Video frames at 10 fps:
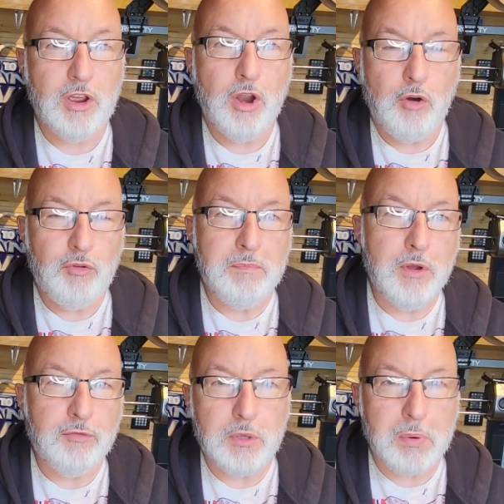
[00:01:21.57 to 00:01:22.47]
remove
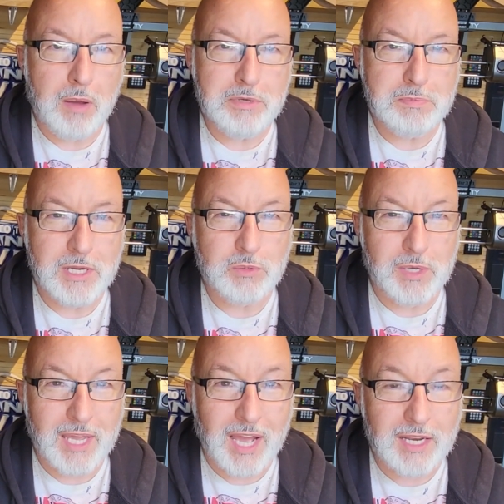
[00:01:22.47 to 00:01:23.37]
the blob as best we
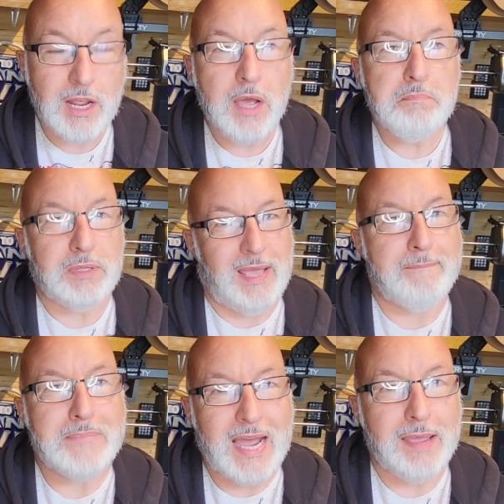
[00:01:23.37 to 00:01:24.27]
can, but there
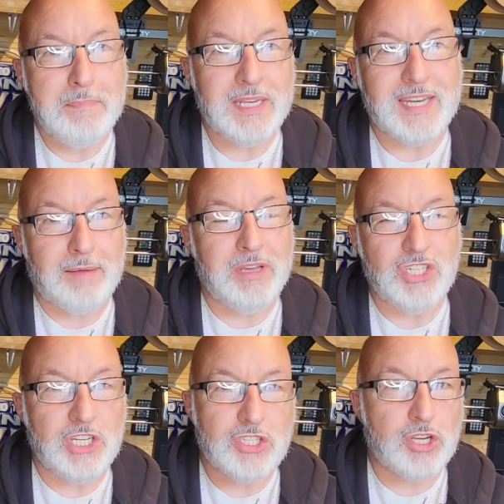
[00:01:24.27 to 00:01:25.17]
may be damage
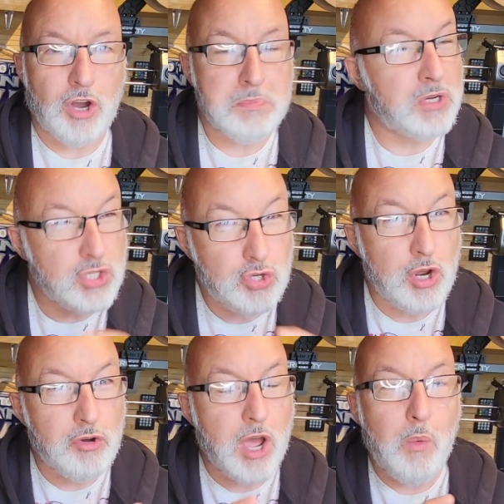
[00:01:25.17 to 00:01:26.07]
inside because you don't
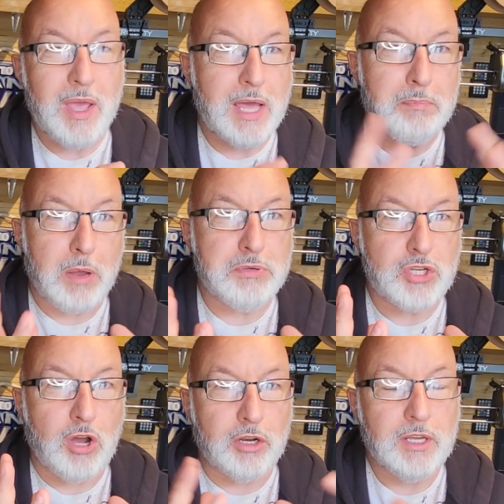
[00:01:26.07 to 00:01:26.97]
know where that blob has
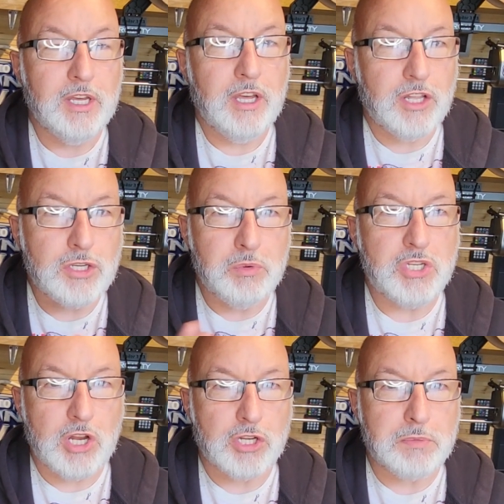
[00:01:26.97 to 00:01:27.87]
gone until we
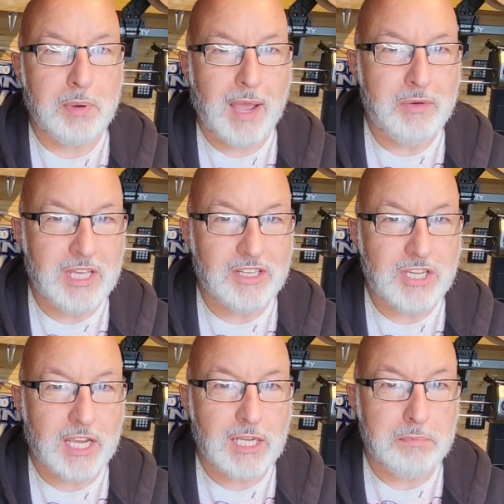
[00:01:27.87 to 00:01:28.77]
start to play with it and
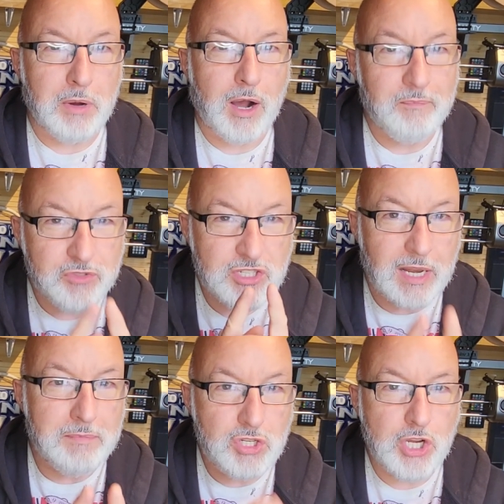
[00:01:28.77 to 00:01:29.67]
take it apart. So let me
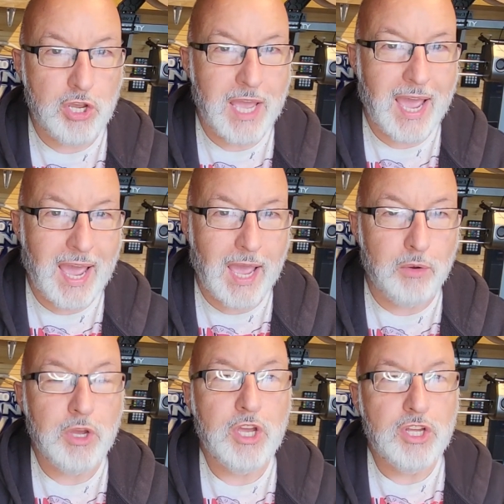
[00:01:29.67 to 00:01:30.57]
show you how
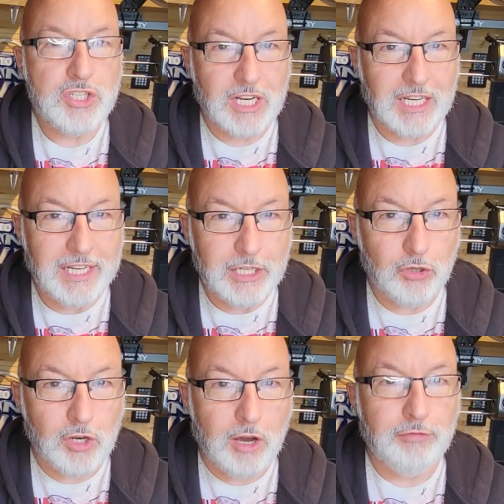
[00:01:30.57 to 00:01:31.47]
to clean it all
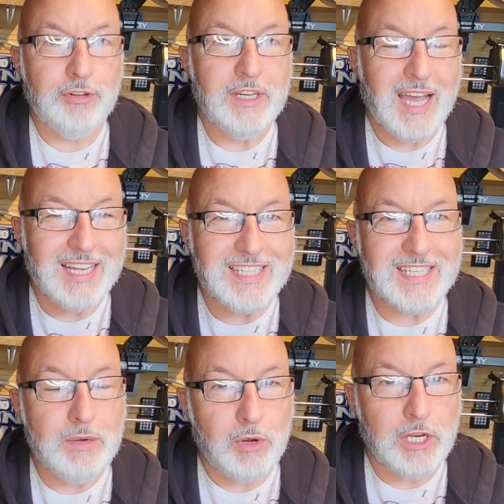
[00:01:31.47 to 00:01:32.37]
off and see
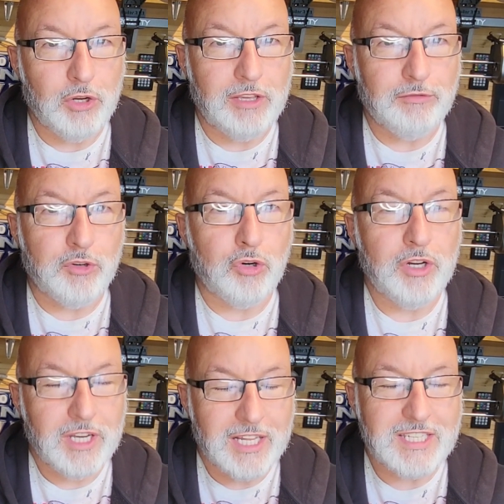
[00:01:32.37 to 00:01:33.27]
what you're looking for
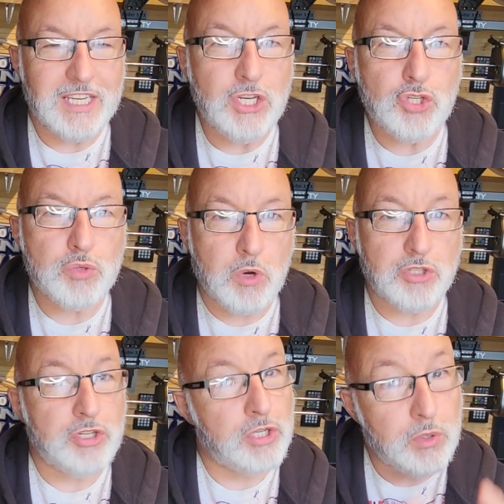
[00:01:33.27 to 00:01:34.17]
and see just what to
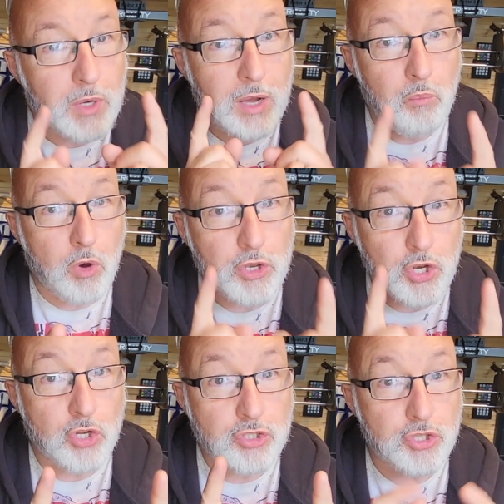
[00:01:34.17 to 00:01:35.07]
do and what not
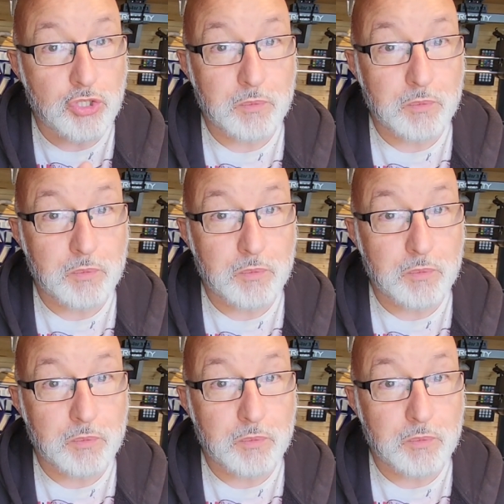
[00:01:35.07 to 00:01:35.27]
to do.